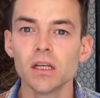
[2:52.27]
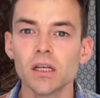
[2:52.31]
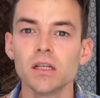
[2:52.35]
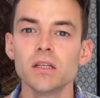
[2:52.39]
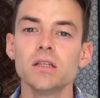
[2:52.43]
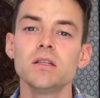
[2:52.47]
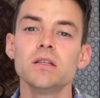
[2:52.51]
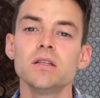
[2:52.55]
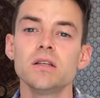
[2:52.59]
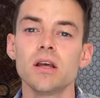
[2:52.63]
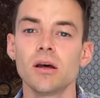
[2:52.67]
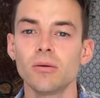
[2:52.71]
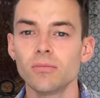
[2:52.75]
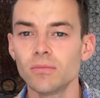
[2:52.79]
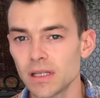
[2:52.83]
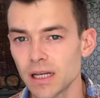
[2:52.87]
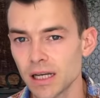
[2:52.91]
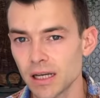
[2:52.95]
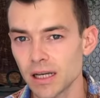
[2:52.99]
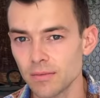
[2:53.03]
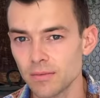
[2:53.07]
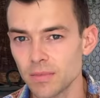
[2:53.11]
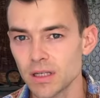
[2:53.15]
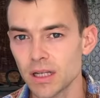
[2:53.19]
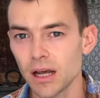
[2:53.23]

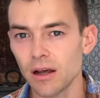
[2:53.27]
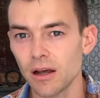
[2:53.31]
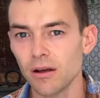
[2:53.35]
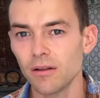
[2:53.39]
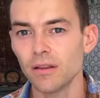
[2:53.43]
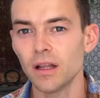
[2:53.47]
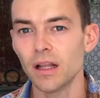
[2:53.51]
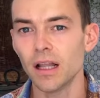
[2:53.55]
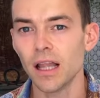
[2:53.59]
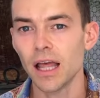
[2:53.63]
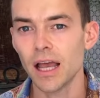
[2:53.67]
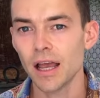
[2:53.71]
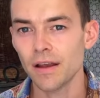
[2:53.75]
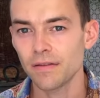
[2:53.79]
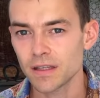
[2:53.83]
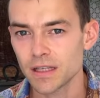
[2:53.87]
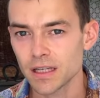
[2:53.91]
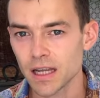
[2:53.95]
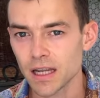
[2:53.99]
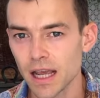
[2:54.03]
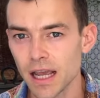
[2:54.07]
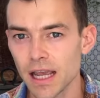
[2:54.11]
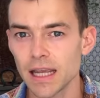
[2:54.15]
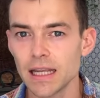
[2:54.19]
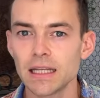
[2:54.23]
sometimes down the left
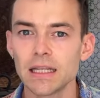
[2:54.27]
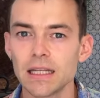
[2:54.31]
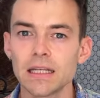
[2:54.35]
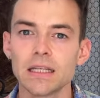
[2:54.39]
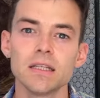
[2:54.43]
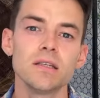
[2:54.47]
side,